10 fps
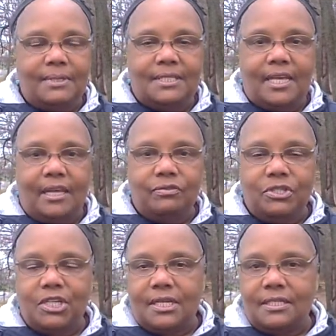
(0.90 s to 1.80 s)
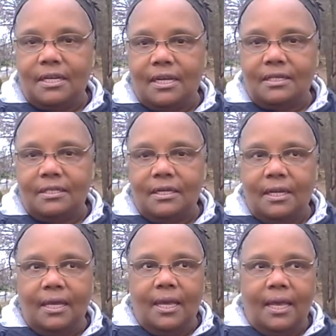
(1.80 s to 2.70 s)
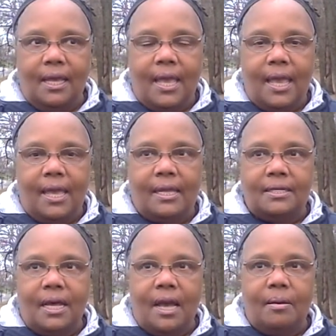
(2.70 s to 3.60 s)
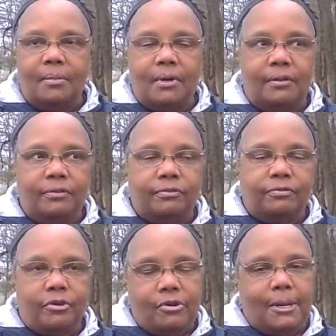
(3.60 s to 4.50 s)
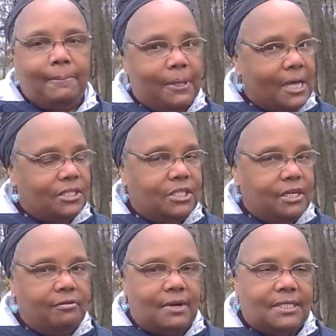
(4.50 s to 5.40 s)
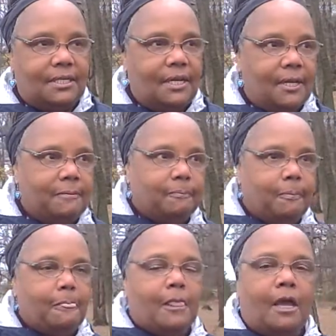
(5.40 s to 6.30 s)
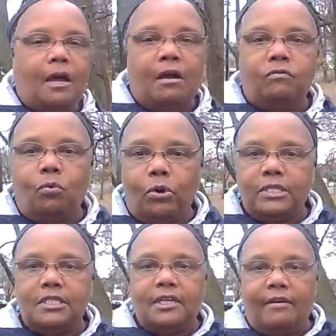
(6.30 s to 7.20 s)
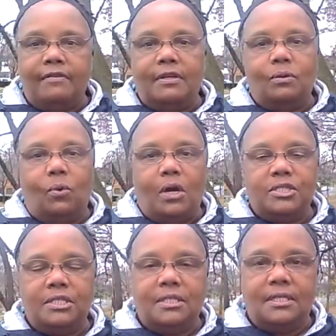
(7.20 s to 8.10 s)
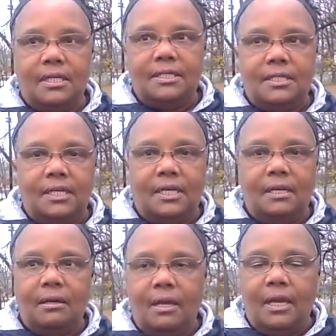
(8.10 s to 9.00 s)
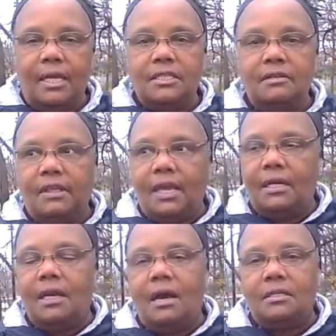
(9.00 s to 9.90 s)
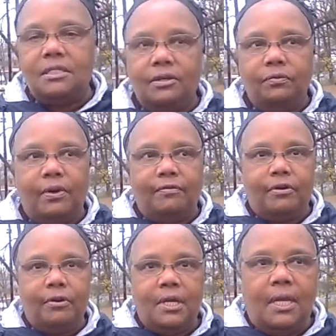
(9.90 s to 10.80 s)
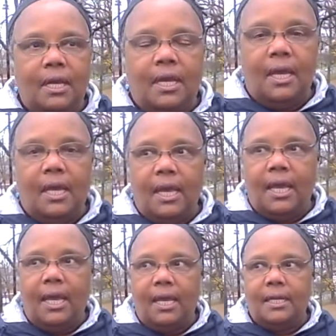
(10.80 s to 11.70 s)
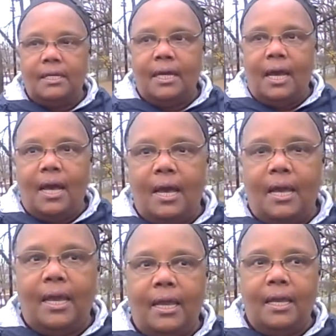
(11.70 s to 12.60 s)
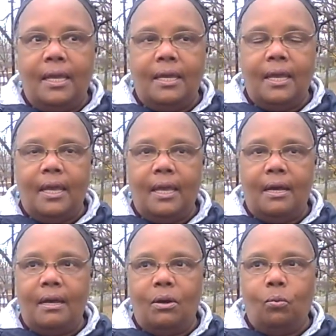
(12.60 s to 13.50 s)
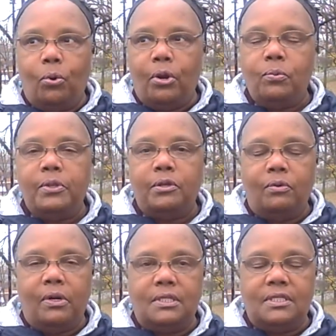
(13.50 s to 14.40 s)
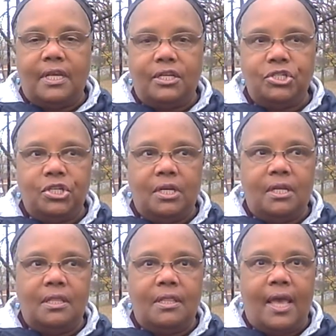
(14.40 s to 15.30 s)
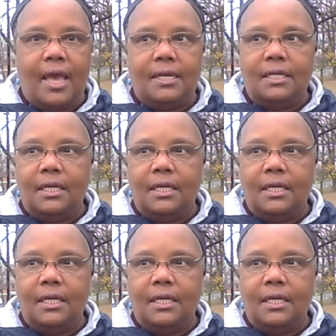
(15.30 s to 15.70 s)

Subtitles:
name is Zandra Chestnut, and I'm a 30-plus year resident of Ward 7 in Washington, D.C., east of the Anacostia River. And I work with an organization that